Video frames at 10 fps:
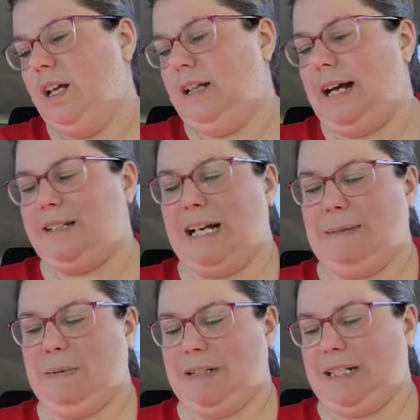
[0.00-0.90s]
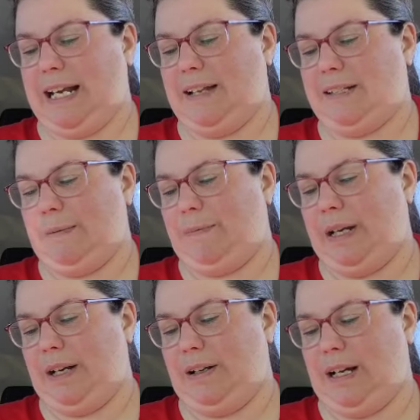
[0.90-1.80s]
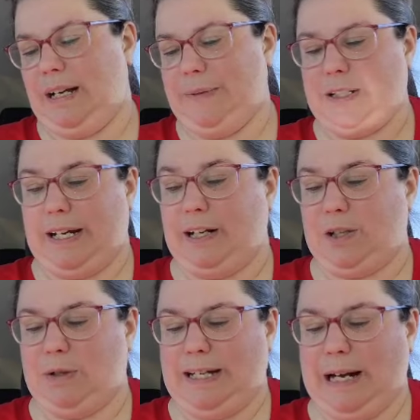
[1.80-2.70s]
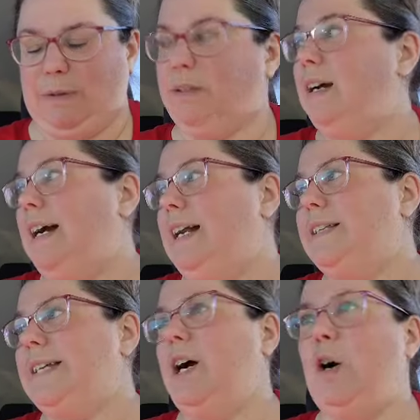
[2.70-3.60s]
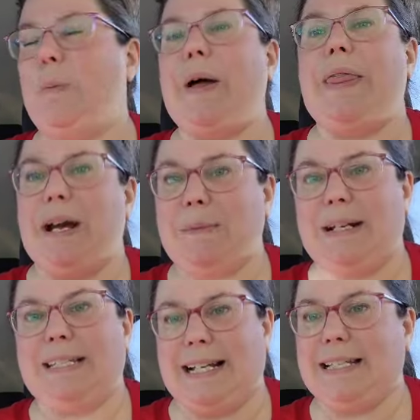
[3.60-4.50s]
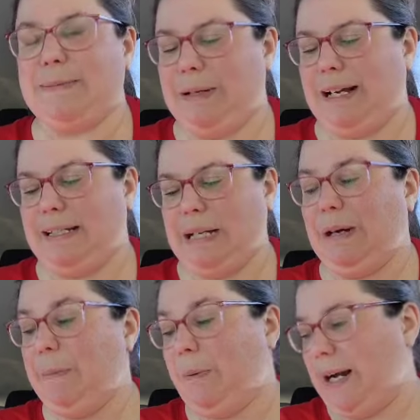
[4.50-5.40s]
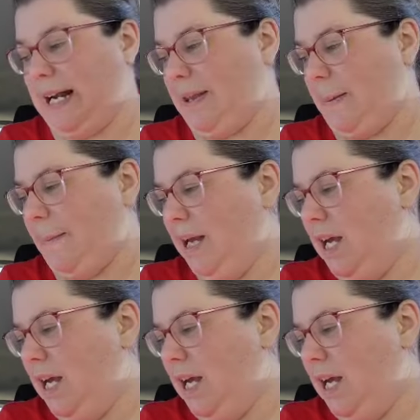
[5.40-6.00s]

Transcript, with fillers: Last time I went to scan something, um, their scanners were down, and it's like, oh, that makes sense, because they were upgrading them.